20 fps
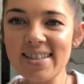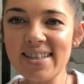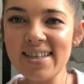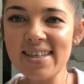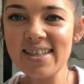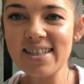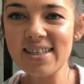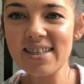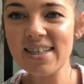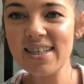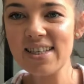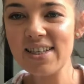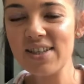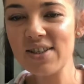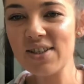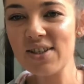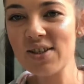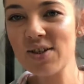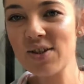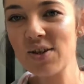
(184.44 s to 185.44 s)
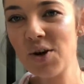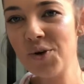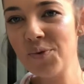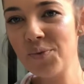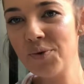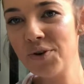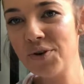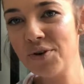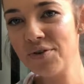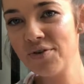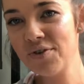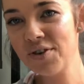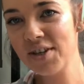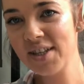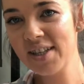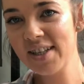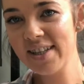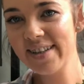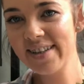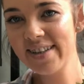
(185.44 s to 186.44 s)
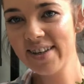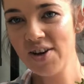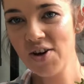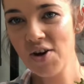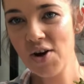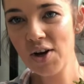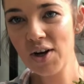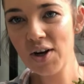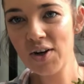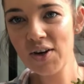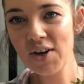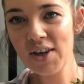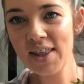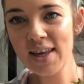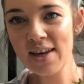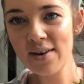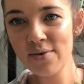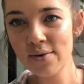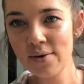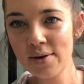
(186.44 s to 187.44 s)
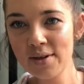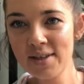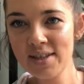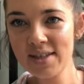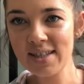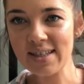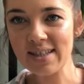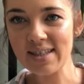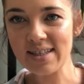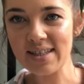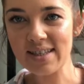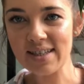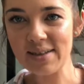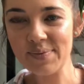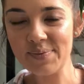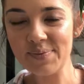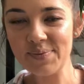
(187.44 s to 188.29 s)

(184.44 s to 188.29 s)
is so beautiful. Look at that root system.